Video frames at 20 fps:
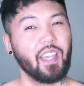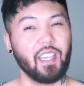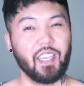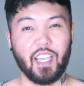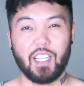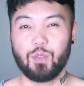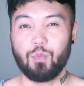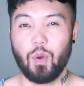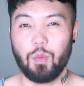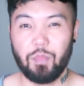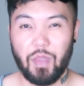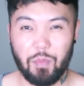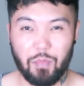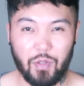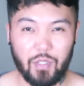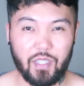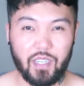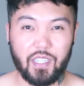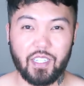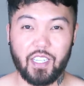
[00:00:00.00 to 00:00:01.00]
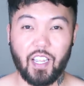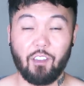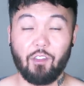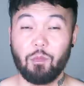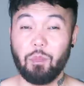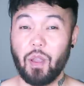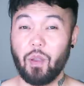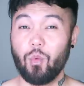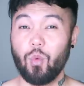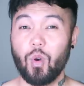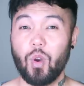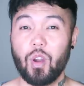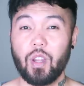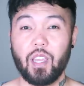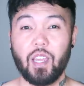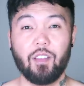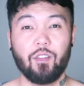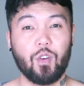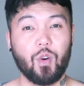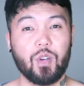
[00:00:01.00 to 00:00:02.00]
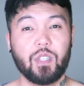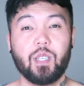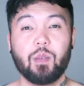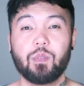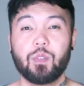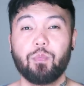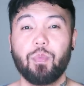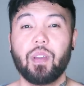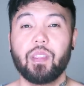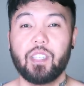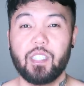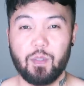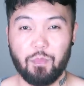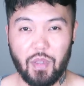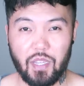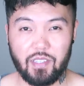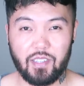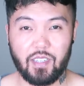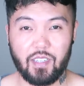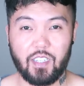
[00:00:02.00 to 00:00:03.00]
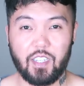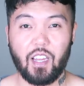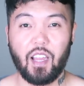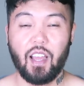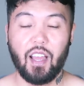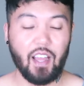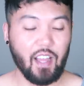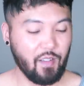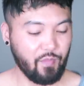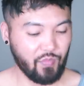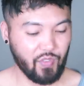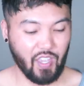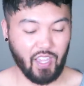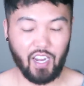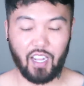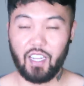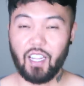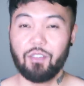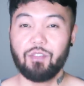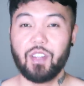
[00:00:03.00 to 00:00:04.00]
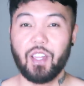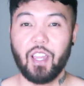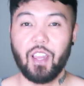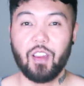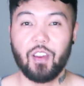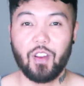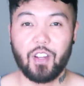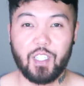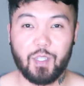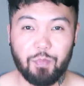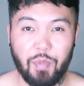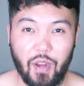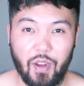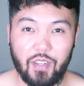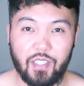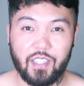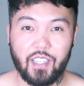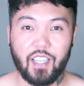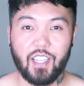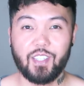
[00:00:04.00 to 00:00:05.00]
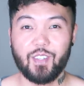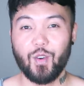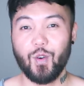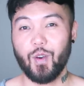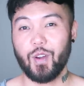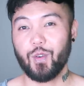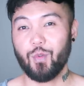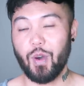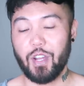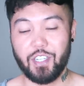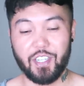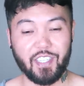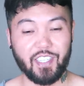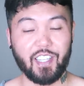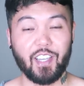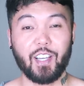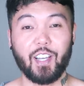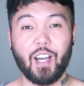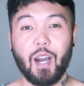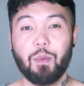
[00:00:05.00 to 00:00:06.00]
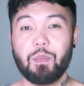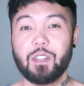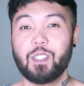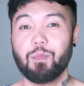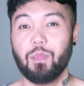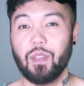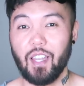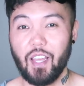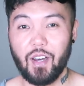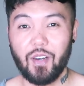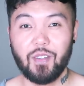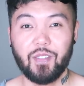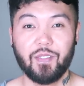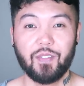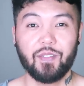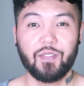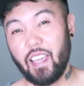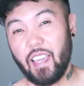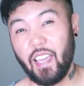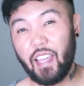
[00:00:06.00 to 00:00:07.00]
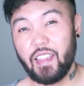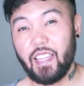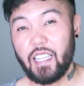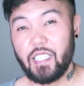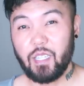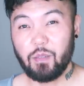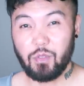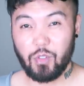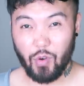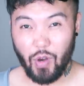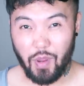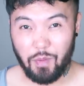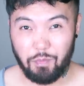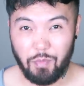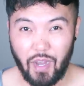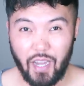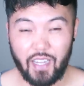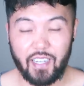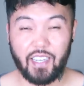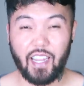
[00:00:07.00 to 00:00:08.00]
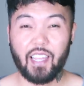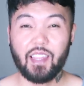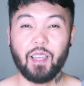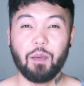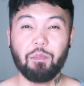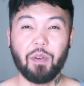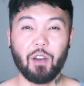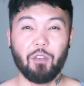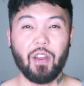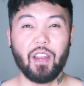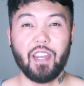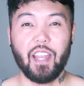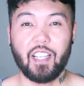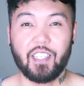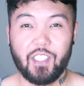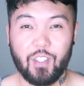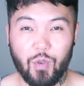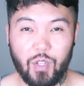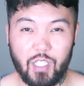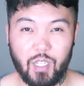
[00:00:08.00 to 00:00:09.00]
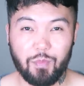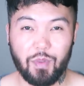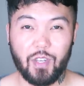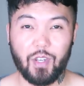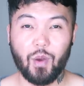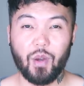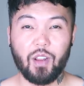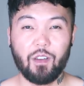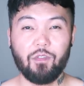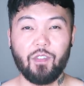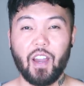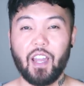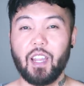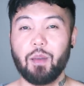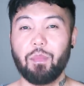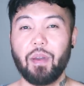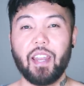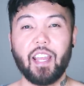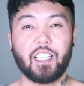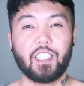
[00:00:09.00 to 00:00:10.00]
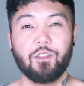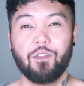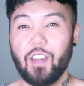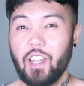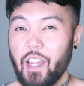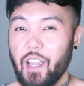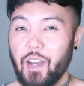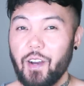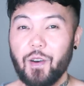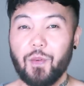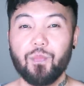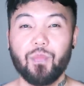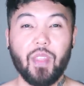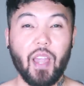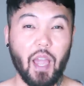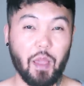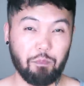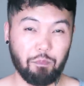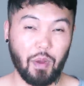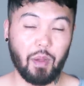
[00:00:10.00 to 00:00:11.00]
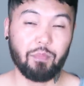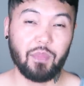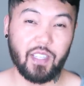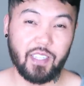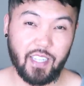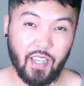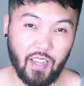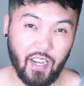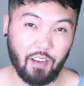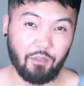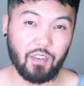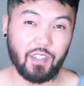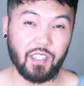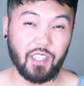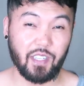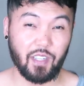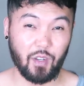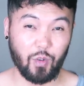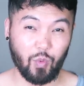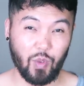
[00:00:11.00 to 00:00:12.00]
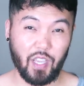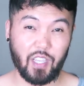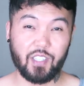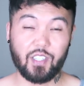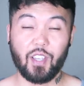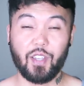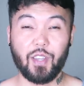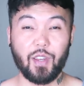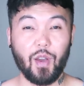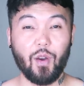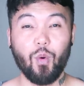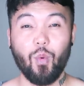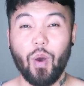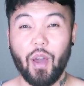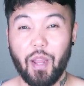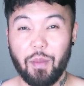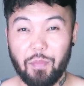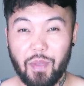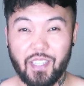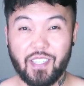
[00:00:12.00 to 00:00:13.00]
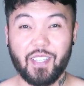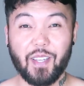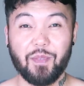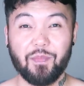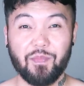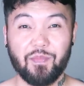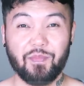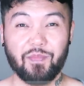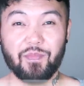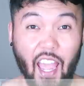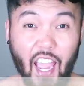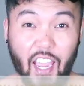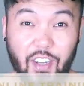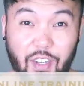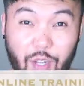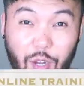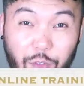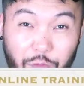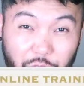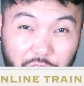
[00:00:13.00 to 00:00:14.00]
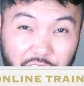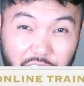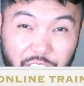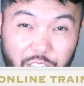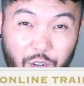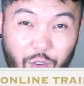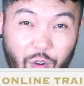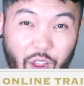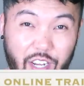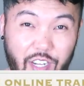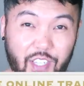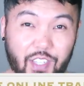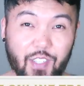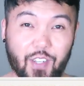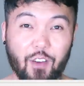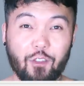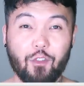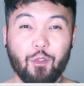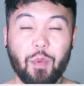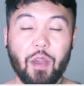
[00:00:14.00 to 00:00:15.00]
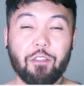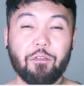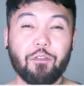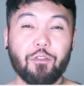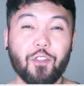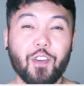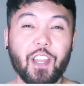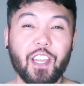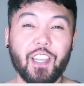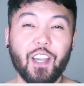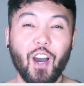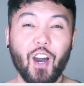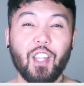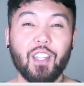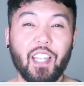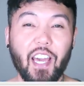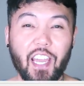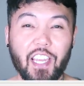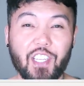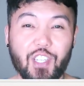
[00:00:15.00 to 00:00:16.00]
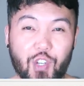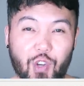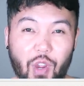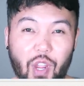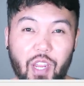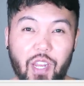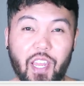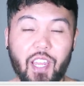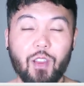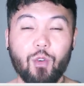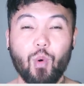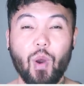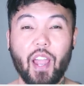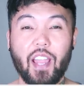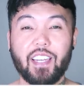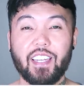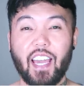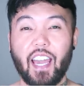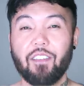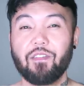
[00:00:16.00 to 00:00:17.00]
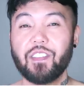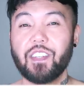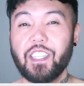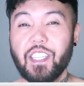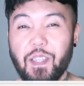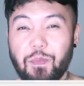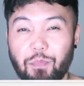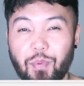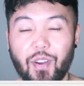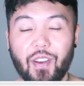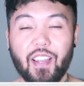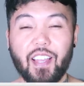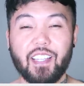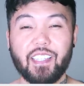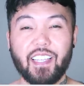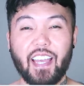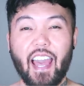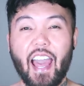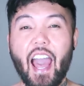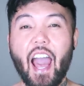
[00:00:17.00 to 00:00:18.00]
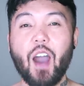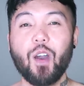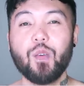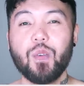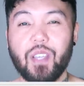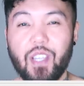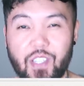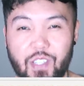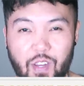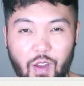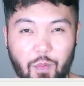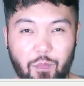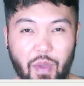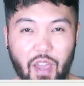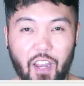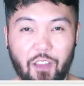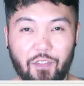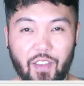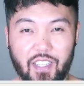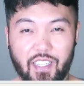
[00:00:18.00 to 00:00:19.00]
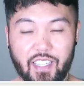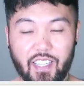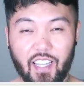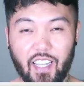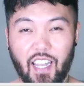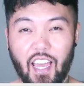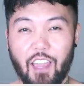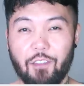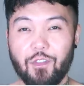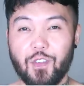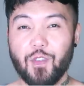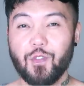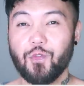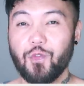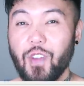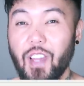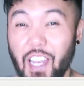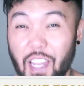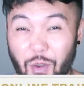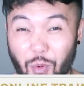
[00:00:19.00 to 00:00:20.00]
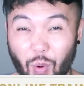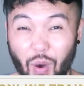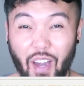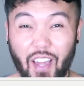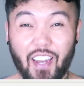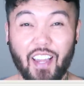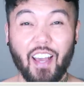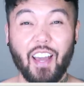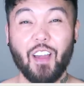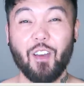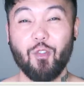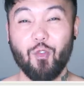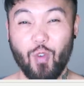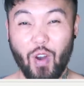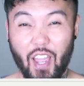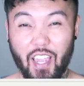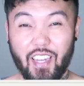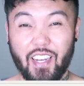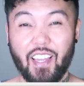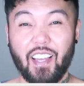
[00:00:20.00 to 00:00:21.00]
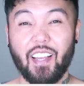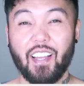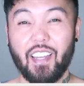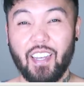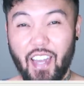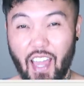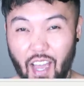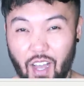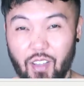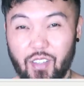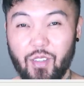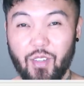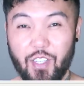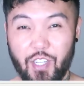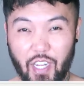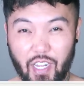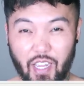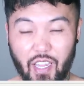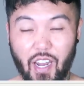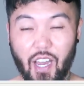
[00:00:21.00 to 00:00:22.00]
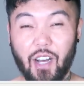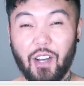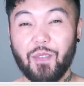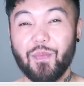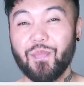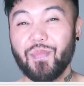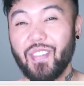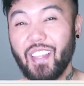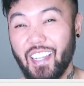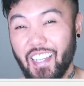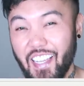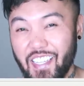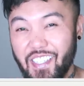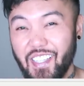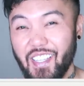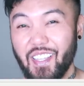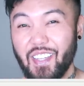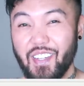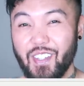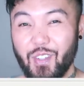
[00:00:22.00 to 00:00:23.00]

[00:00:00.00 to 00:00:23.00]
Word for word: It gets more people to discover my work and of course help spread this message. And I'd love to hear your experiences or questions in the comments below. Hit that subscribe button and the bell right next to it to be notified of my next video. I pump these out every single week so you don't want to miss them. And don't forget to register for my free online training where I dive deeper into how you can start manifesting the life you really want right now. So check it out. The link's in the